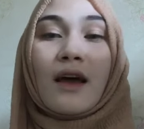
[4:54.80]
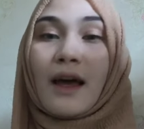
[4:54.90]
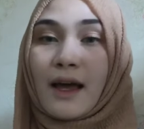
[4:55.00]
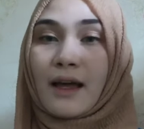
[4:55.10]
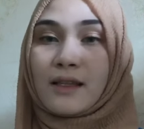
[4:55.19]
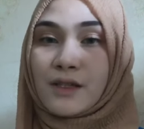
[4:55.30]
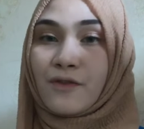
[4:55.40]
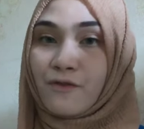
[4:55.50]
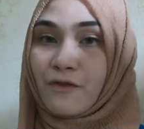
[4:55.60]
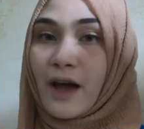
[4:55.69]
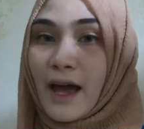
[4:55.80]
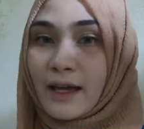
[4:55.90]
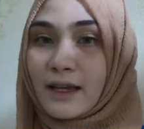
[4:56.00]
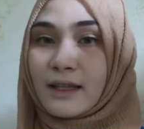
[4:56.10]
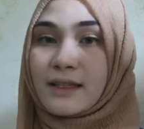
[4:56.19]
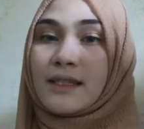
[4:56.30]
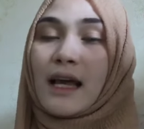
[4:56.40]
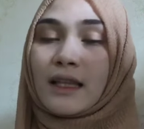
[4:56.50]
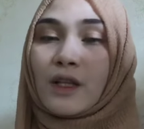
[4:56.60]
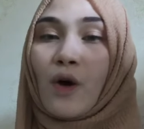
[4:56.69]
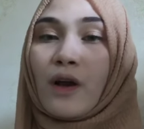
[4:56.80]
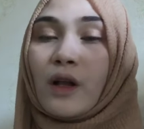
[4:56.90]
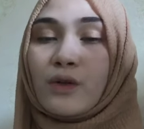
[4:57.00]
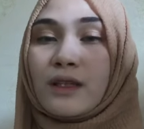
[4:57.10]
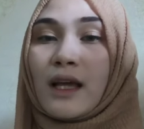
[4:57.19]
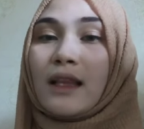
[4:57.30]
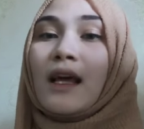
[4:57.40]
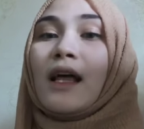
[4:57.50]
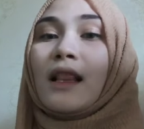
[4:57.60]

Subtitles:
And the fact that orangutan